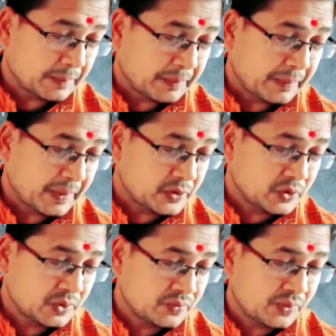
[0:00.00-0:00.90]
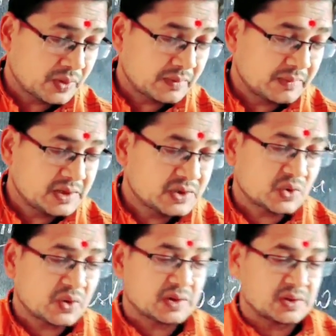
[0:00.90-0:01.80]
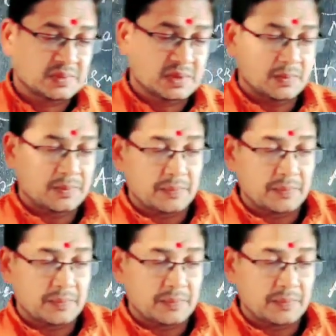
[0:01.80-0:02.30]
the preparation for the minister reception?